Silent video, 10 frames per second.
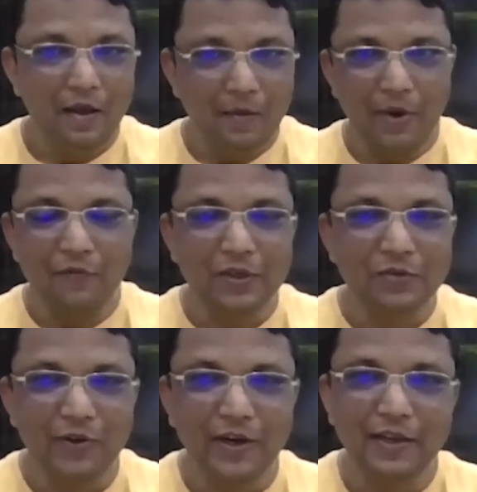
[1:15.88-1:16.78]
My
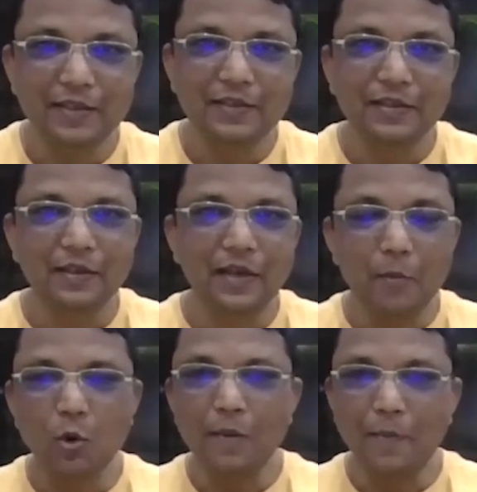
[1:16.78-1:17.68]
first friend is
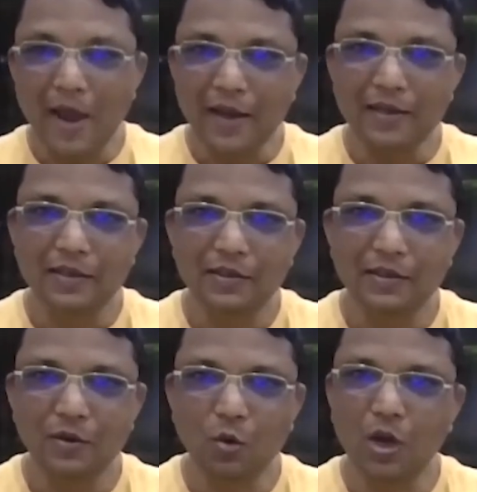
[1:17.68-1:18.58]
Ebru Debagg,
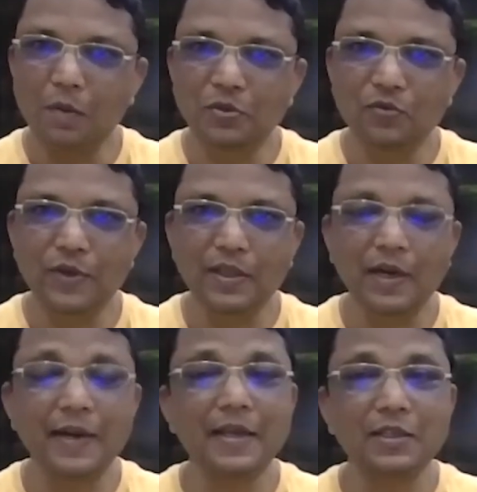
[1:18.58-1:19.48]
who comes with
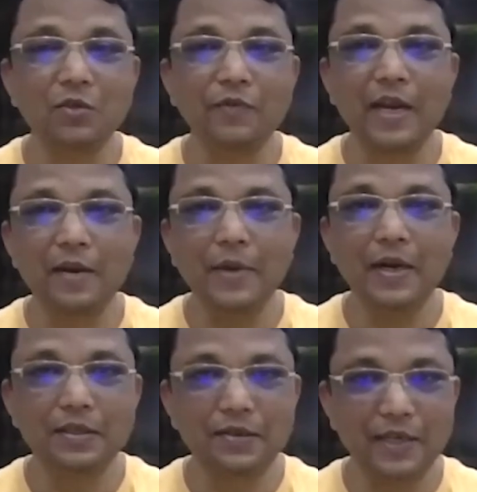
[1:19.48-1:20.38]
30 years of denim
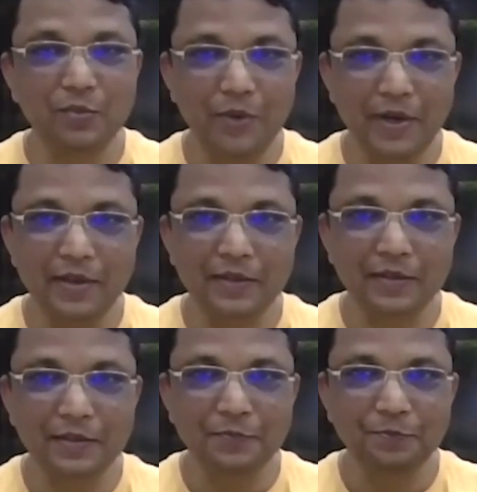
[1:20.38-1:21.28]
industry
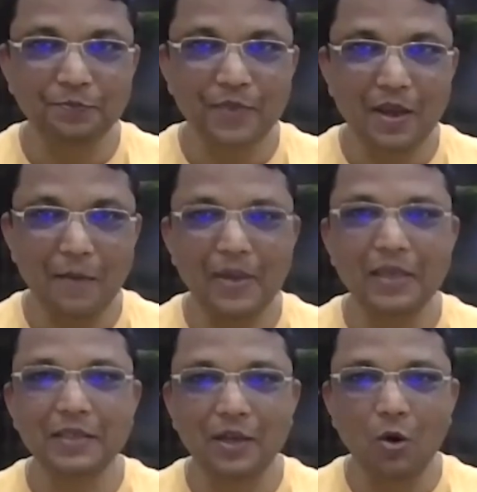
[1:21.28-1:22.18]
experience,
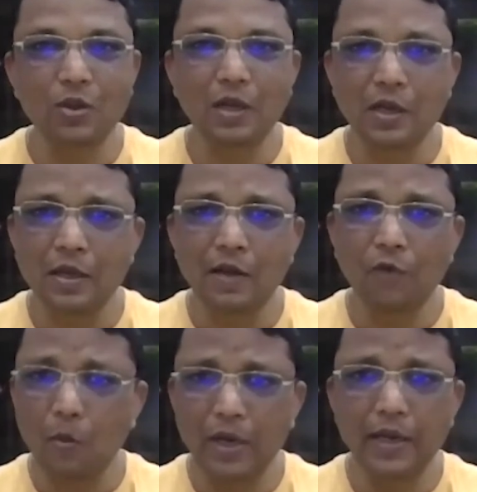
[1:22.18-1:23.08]
based in Ortha,
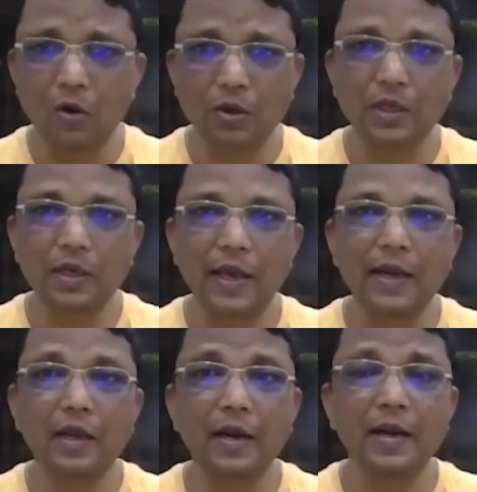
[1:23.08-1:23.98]
formerly in Ortha,
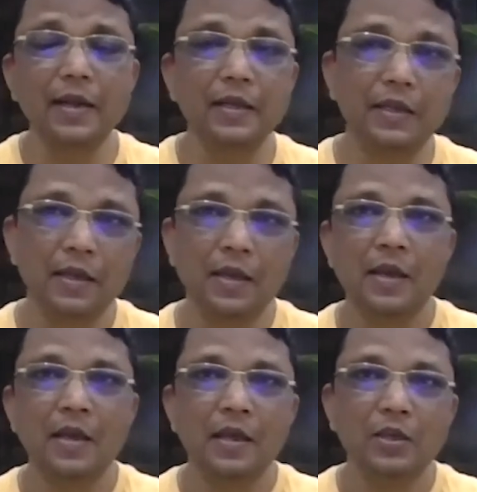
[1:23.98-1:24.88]
and currently in
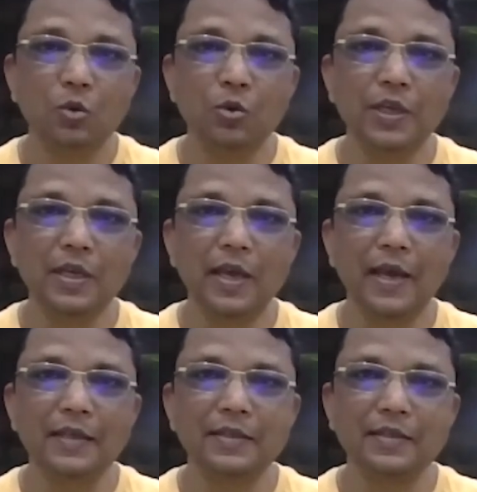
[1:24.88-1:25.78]
Surti
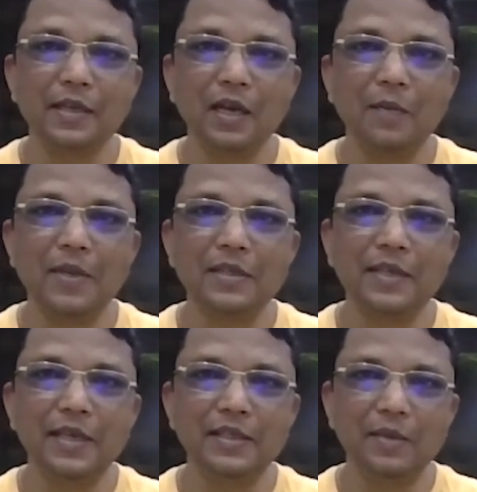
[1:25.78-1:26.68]
as the company's
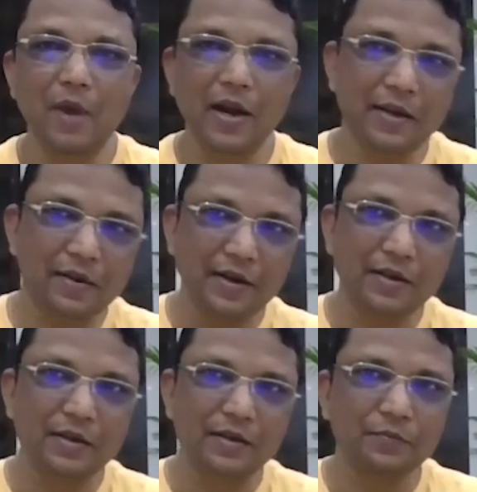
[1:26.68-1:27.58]
sales and marketing
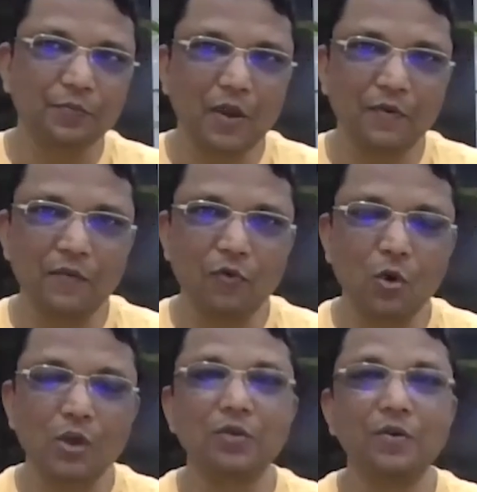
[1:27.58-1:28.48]
director with a
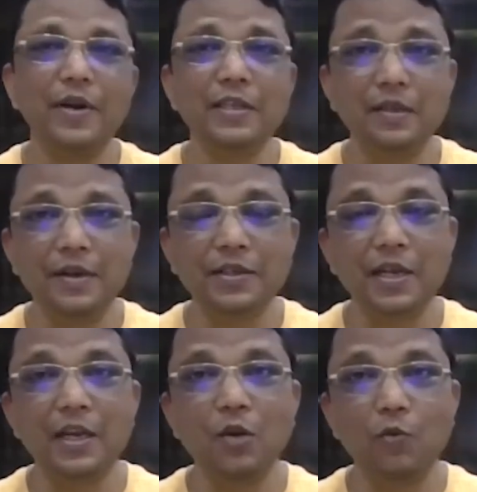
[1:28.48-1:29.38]
focus on regeneration
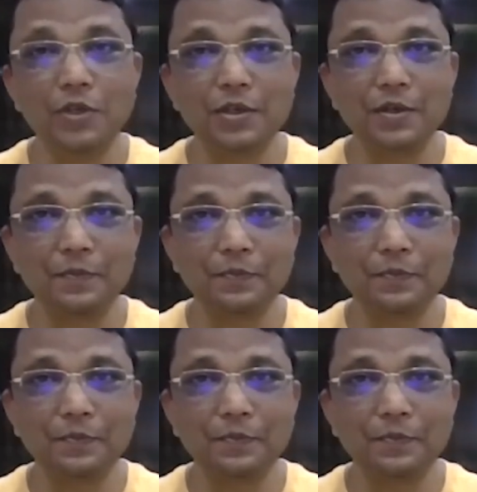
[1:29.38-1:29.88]
and innovation.